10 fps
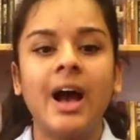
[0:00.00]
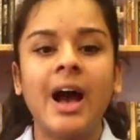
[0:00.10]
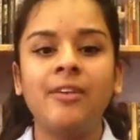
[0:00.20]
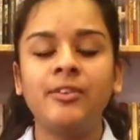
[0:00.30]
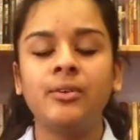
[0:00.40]

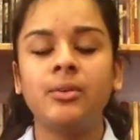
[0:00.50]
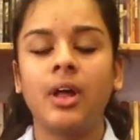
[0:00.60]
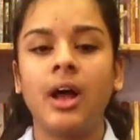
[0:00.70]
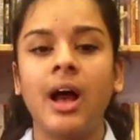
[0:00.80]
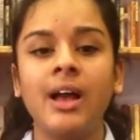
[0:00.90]

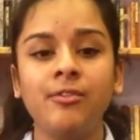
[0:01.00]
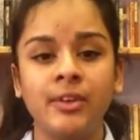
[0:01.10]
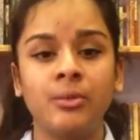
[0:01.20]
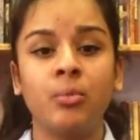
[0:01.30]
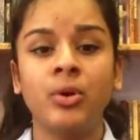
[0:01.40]
I
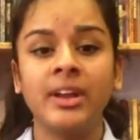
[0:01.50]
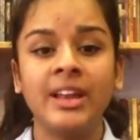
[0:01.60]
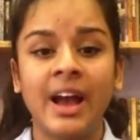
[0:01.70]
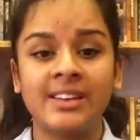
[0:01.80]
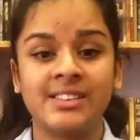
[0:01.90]
feel more
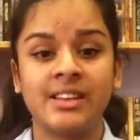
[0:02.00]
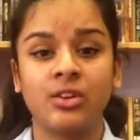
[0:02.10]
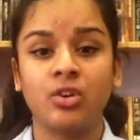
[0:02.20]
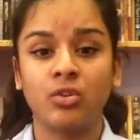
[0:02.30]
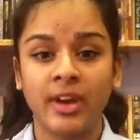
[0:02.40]
enlightened
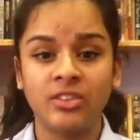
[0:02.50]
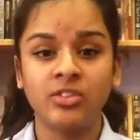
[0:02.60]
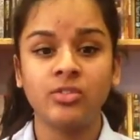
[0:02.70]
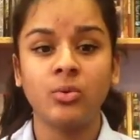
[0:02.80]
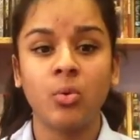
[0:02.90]
and
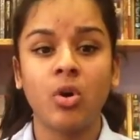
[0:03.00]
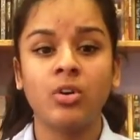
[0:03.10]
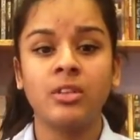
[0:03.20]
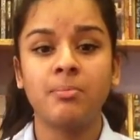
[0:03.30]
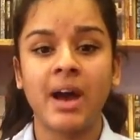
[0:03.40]
courageous to walk
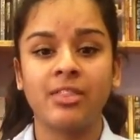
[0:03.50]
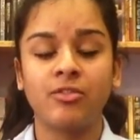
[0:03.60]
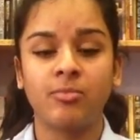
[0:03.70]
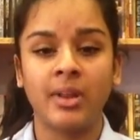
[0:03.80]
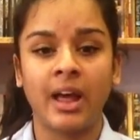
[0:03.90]
on the path
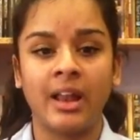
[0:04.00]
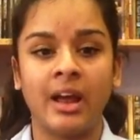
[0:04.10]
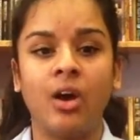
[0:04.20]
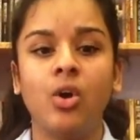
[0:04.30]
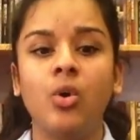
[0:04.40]
of
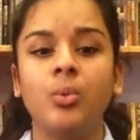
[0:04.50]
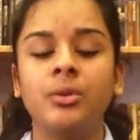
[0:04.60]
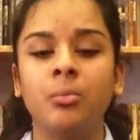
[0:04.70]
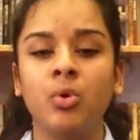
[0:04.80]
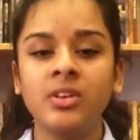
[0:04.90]
Malala with
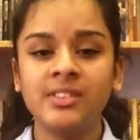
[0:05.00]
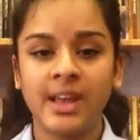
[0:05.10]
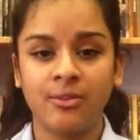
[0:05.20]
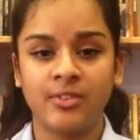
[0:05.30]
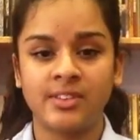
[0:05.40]
more
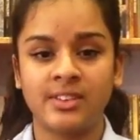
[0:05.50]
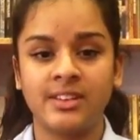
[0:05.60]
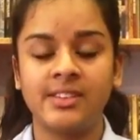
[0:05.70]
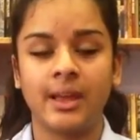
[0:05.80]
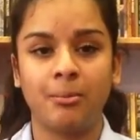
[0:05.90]

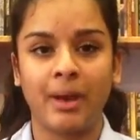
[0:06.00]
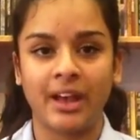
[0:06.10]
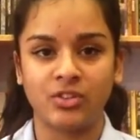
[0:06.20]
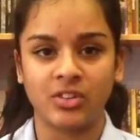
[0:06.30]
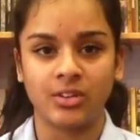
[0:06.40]
steadfastness and
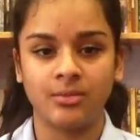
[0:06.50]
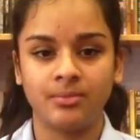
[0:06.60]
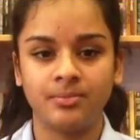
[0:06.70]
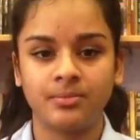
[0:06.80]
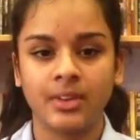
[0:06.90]
passion.
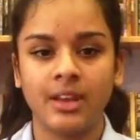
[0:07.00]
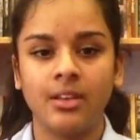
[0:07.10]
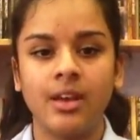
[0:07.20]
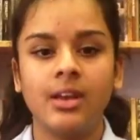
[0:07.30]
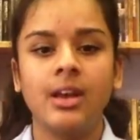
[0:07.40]

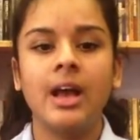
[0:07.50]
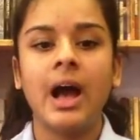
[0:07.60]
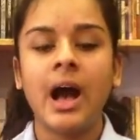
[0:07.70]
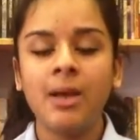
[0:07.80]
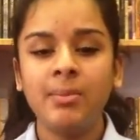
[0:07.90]

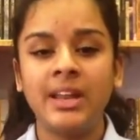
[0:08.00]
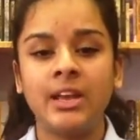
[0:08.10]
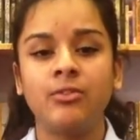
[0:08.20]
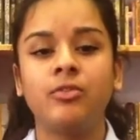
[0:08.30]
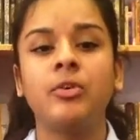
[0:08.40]
I
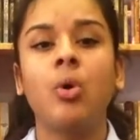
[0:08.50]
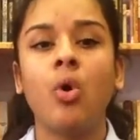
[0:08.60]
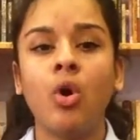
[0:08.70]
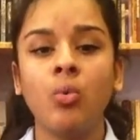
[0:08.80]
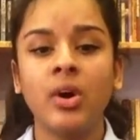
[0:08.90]
believe if we
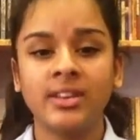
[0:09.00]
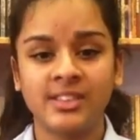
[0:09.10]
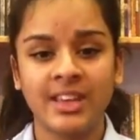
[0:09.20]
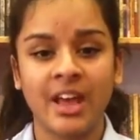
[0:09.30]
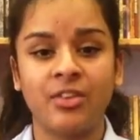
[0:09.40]
all work
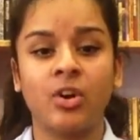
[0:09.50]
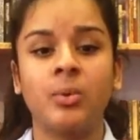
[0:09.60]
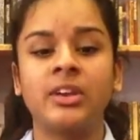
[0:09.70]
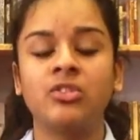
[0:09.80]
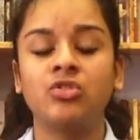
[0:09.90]
together, we
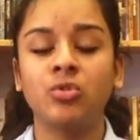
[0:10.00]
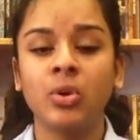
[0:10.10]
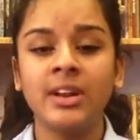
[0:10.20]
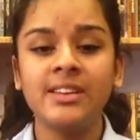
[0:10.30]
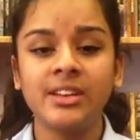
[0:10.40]
can
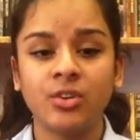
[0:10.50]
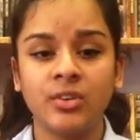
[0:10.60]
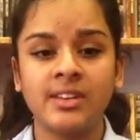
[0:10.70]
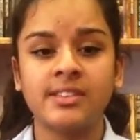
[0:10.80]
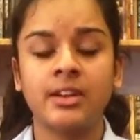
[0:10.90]
surely
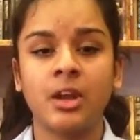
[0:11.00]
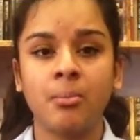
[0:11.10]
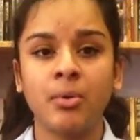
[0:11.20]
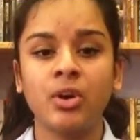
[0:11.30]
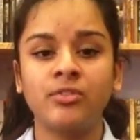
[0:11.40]
decrease the
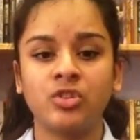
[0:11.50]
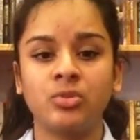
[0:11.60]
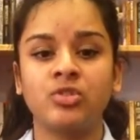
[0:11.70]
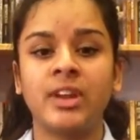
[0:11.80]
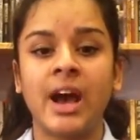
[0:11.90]
number of
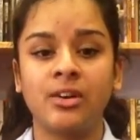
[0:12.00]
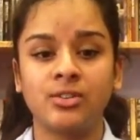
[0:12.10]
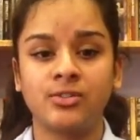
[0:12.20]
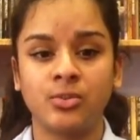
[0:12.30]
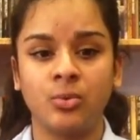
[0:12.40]
children out
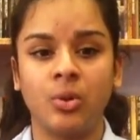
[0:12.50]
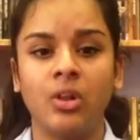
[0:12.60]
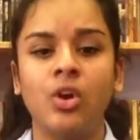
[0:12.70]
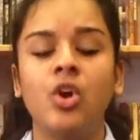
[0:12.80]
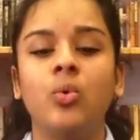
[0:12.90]
of school,
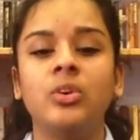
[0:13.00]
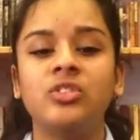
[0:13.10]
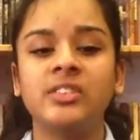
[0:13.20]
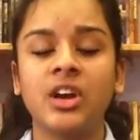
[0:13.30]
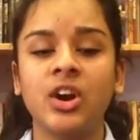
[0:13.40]
which
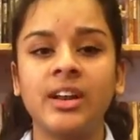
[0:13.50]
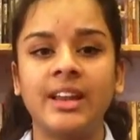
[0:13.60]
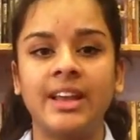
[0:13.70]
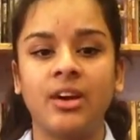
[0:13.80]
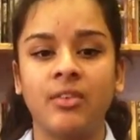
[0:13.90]
is
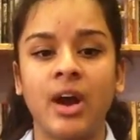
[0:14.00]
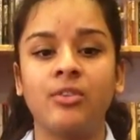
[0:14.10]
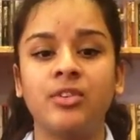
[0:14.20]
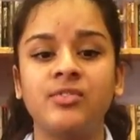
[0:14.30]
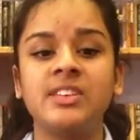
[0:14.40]
currently around
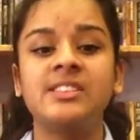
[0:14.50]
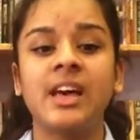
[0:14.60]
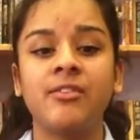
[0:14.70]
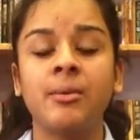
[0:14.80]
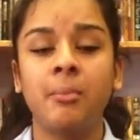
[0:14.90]

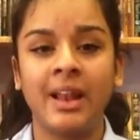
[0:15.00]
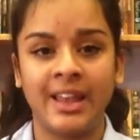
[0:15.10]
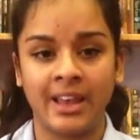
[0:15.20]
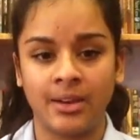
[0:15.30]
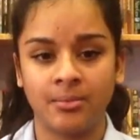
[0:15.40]
57
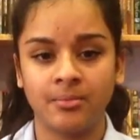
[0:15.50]
million.